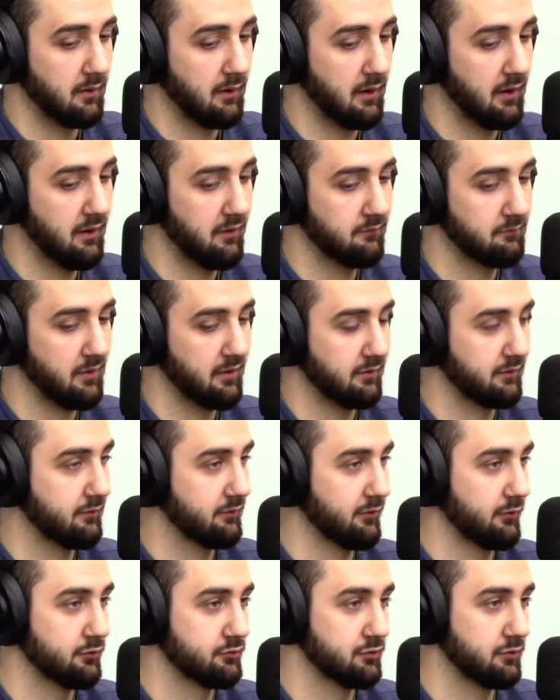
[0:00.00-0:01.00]
I have my
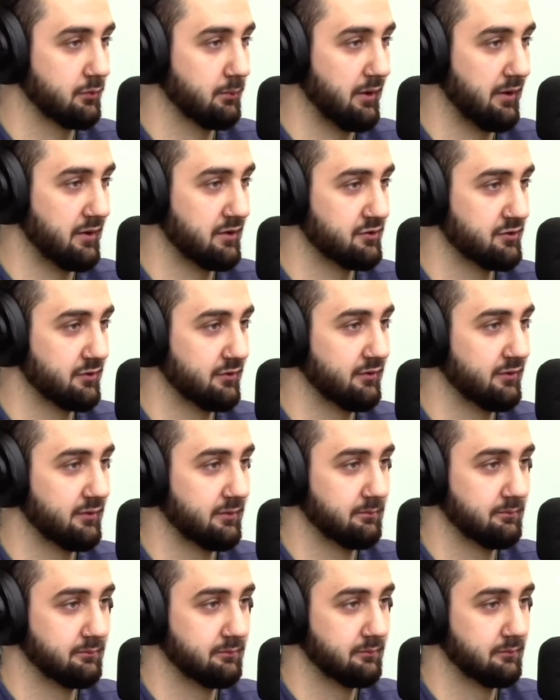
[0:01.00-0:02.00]
social pages,
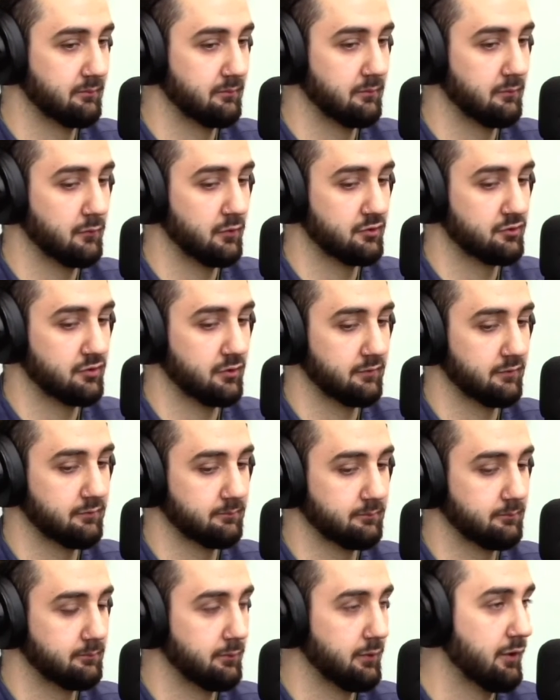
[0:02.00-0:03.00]
which are
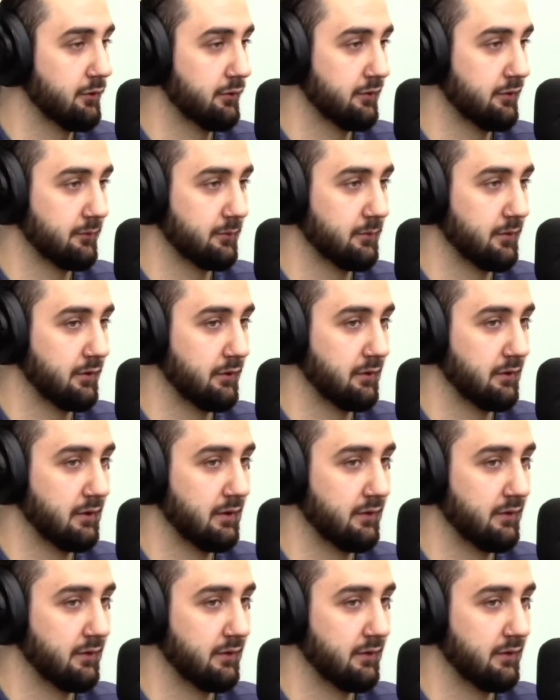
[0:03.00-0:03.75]
purely for marketing.